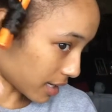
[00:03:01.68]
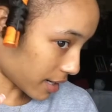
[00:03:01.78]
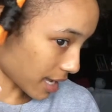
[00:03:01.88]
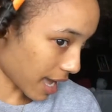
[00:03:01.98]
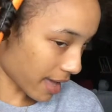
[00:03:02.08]
there
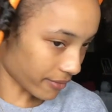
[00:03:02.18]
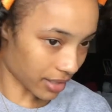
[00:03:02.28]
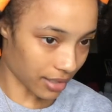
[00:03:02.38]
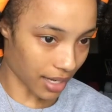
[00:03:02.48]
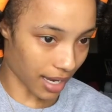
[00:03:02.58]
you have
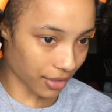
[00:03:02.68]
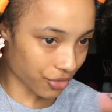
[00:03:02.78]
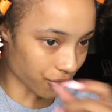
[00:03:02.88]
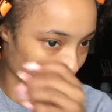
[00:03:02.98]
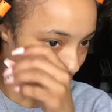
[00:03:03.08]
it.
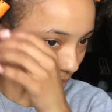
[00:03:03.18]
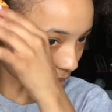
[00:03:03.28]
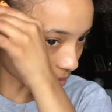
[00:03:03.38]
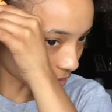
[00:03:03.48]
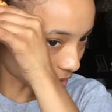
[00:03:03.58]
Actually,
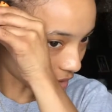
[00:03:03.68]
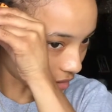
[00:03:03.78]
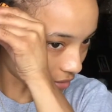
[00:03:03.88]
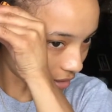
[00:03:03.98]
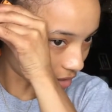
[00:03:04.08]
what I'm going to
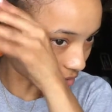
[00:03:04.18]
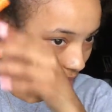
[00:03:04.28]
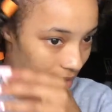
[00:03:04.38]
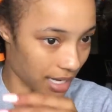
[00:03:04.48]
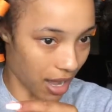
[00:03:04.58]
do is, so
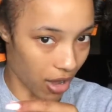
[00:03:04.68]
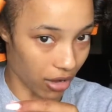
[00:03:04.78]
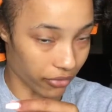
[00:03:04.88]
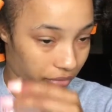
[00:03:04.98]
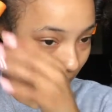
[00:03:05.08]
it's not
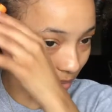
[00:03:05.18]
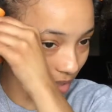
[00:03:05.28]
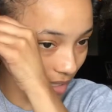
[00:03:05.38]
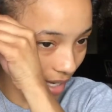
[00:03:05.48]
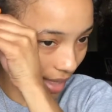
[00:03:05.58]
all
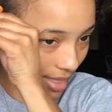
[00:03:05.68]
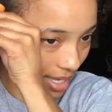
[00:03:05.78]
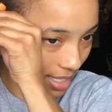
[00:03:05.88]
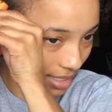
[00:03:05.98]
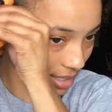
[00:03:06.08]
flimsy like
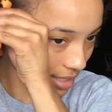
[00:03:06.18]
this,